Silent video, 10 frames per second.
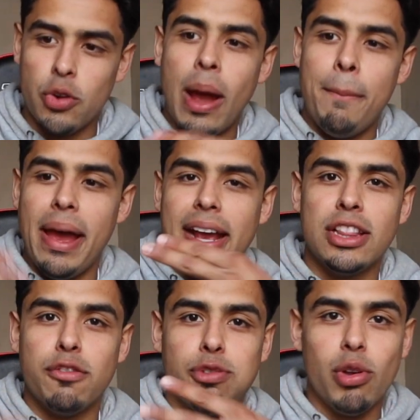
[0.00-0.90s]
I'm back
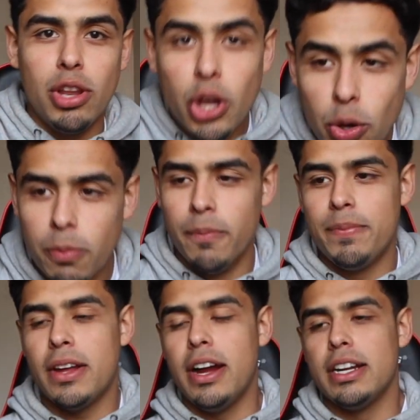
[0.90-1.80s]
in the fruit loop.
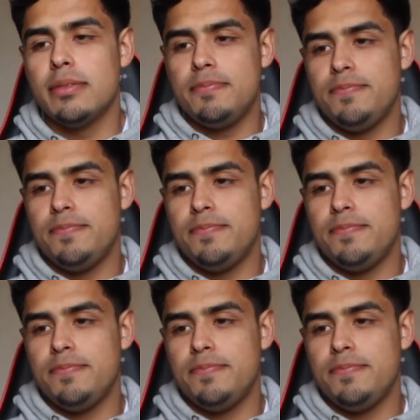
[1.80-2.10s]
All right.